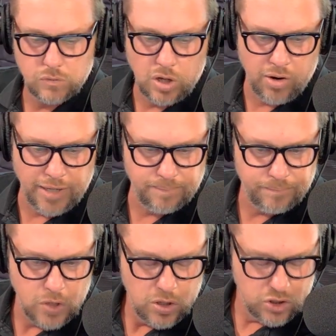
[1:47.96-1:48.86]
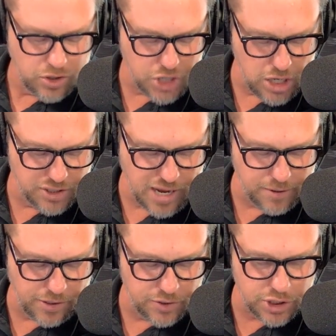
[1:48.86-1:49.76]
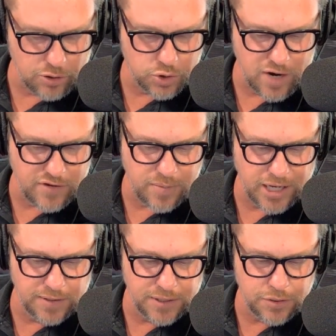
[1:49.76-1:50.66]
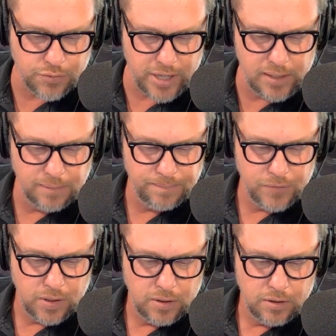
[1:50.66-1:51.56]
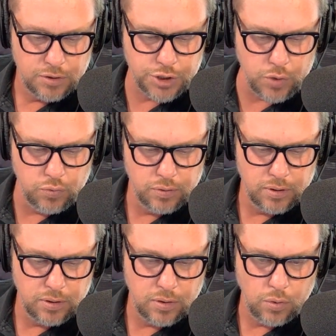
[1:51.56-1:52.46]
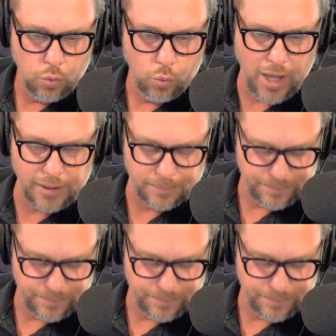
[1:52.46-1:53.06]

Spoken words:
All right. Your turn, Dumber Than the Show. Trivia begins in 3, 2, 1.